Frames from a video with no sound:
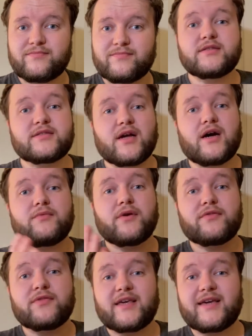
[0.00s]
Start
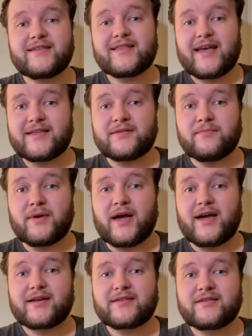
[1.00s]
with these lesson
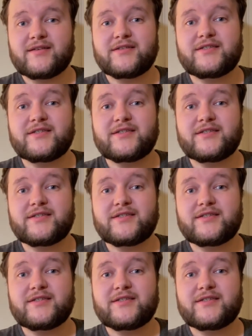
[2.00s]
packs,